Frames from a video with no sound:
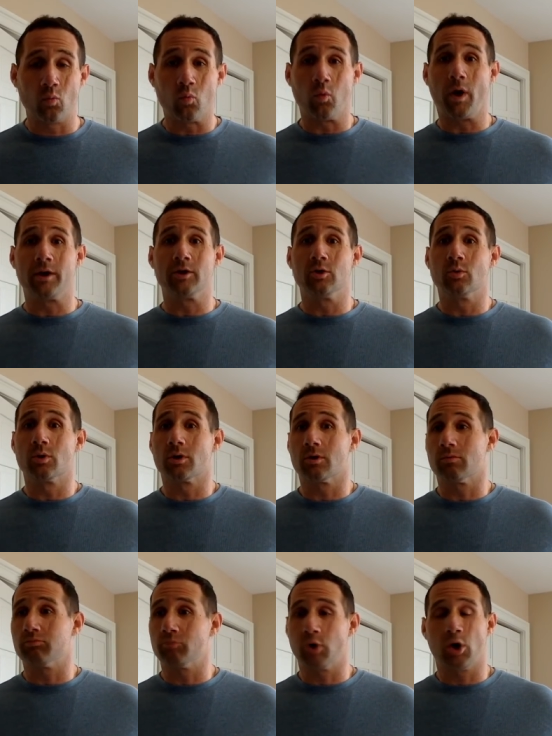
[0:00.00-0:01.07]
when you
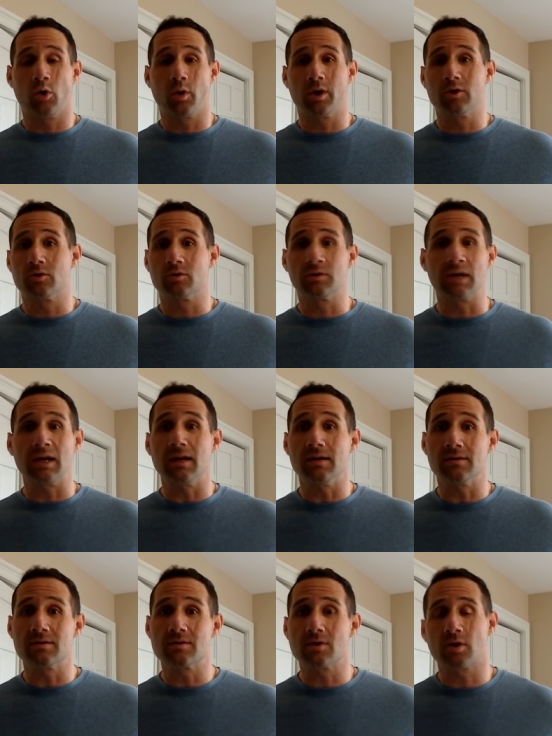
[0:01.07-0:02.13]
were, you know, in your
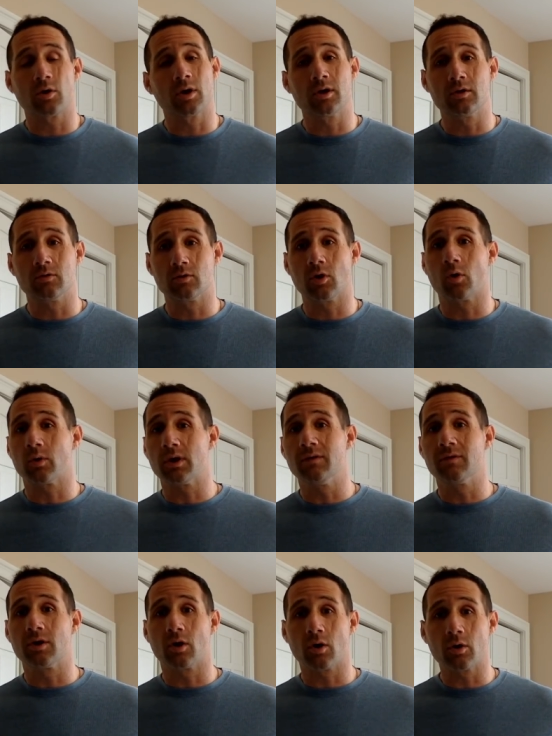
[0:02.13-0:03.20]
teens or in, you know,
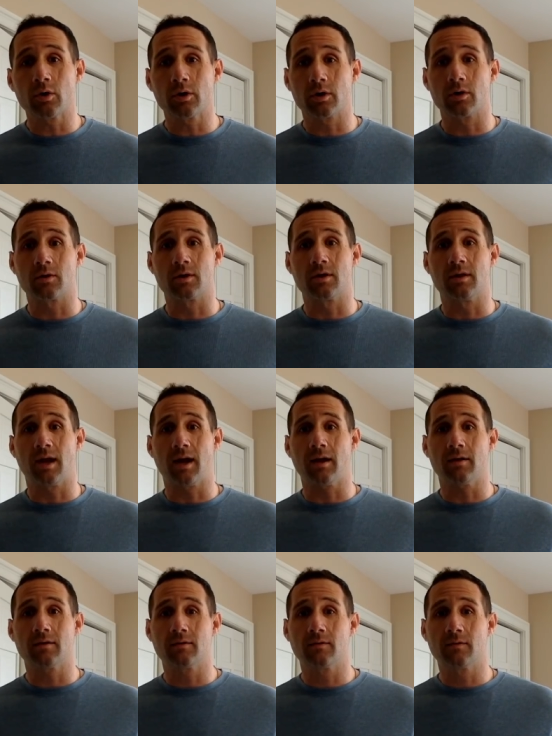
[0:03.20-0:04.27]
even earlier than
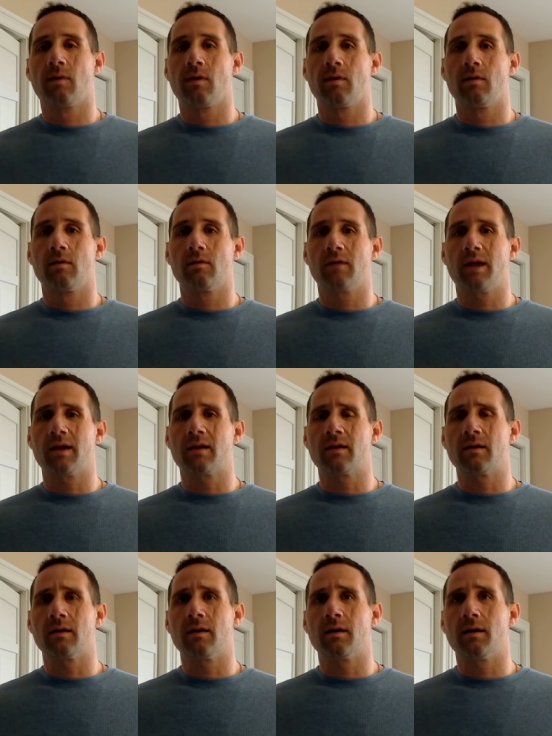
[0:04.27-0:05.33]
that, like
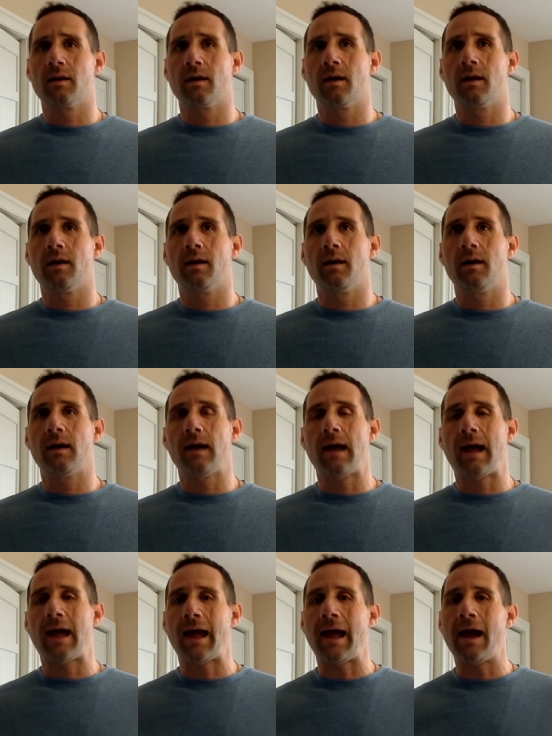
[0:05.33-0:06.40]

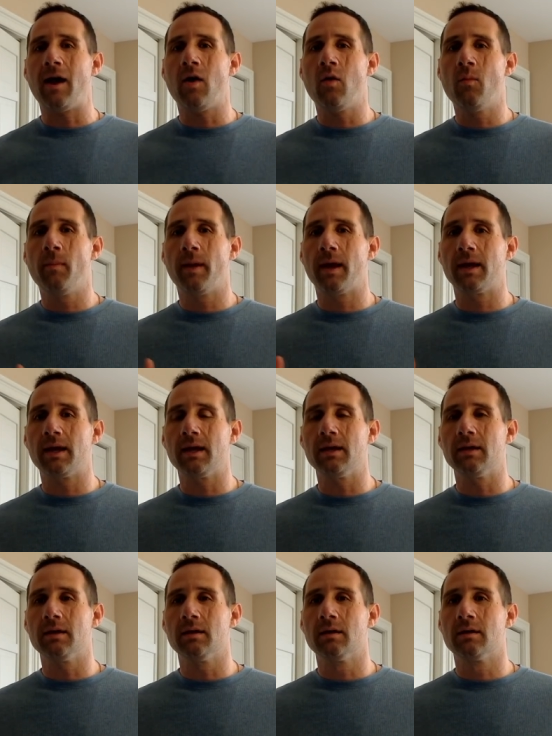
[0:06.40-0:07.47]
how
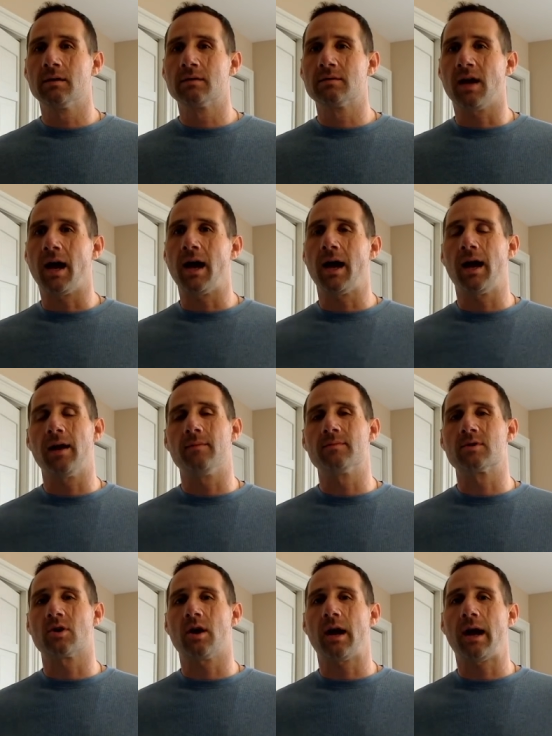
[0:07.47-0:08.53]
many times
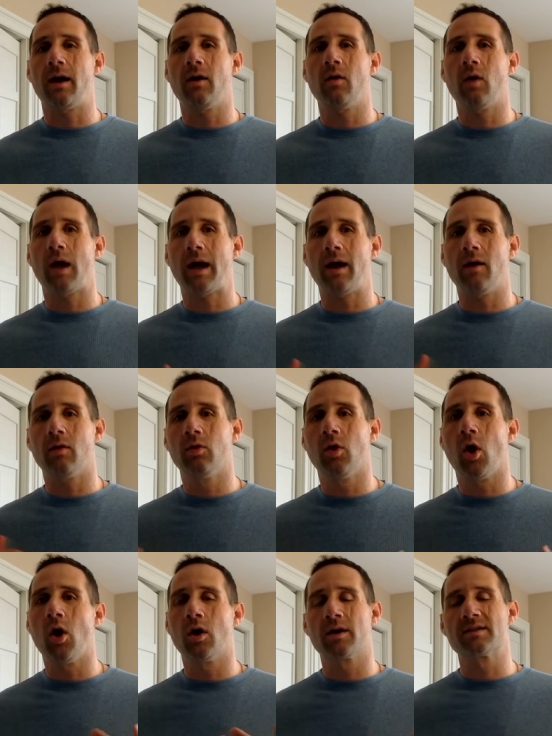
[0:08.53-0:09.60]
or how how
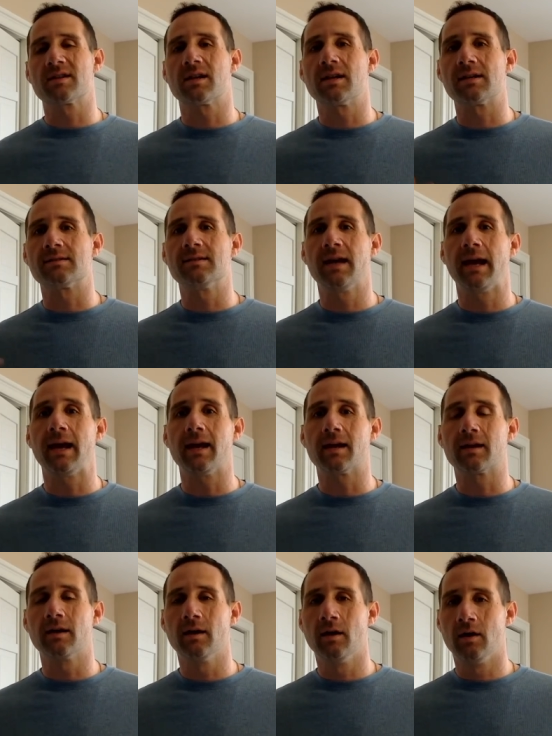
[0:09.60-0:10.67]
long is it going to
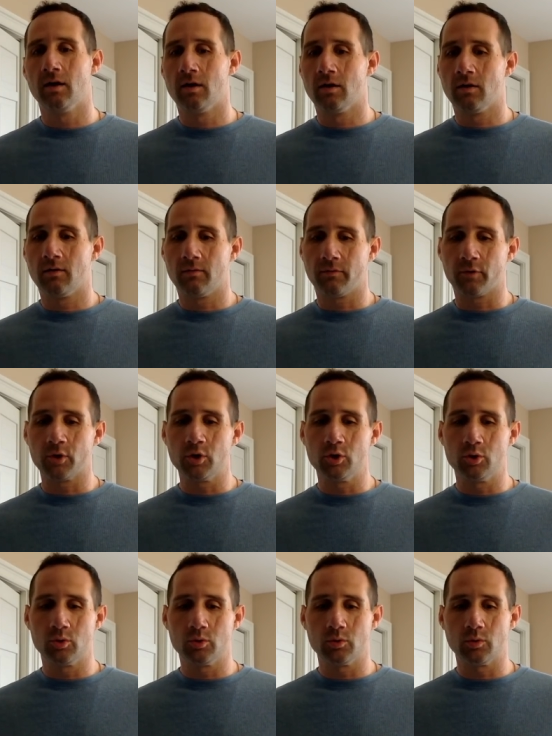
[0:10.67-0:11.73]
take for
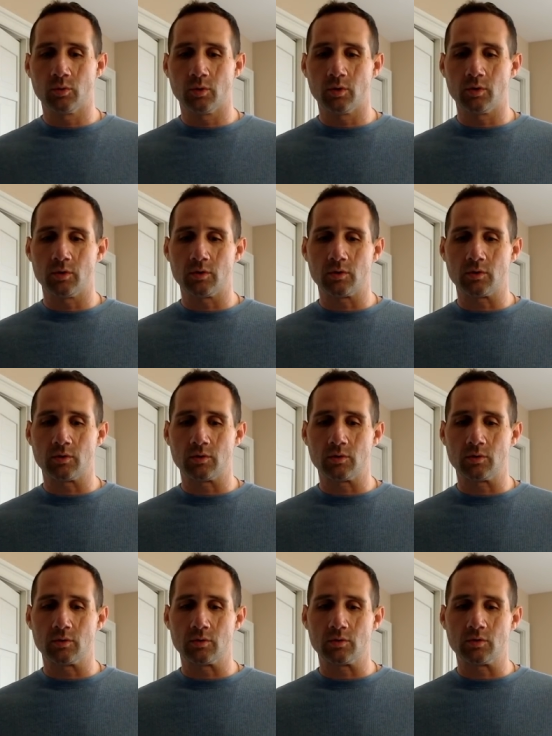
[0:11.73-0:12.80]
you
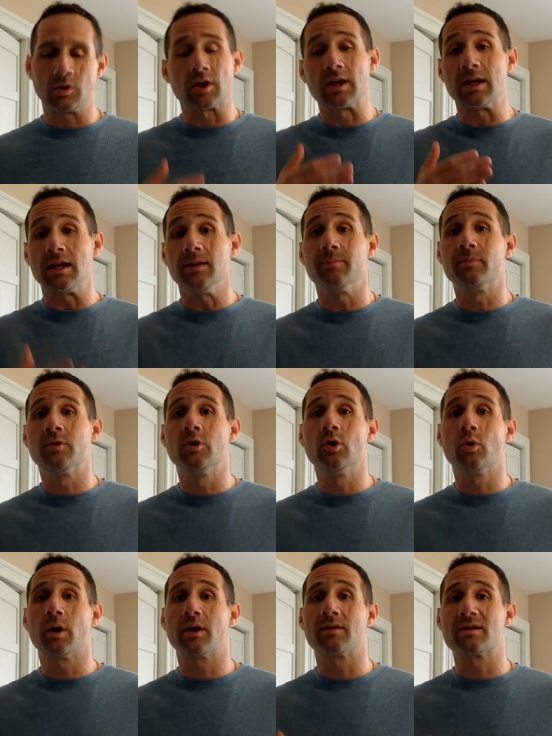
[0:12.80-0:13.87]
to keep
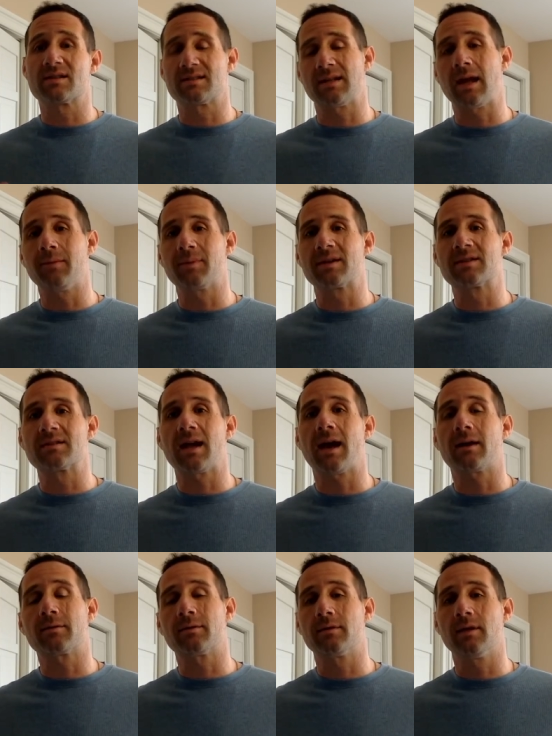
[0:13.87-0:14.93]
doing the same
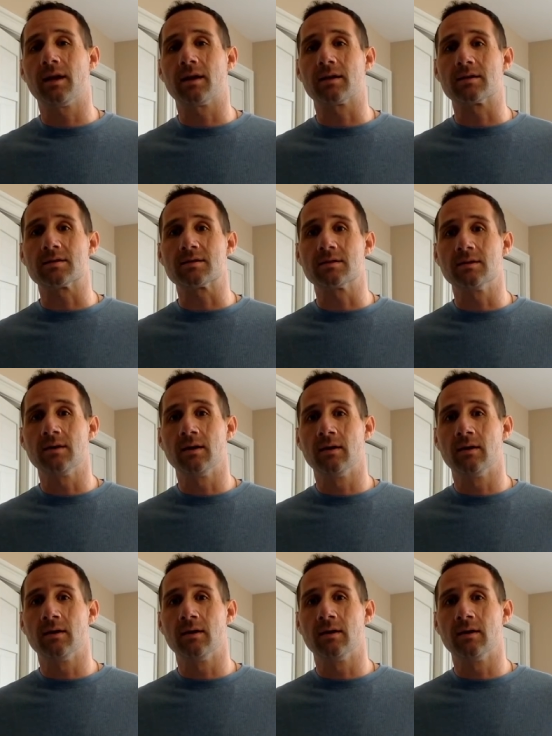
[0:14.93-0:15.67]
exact things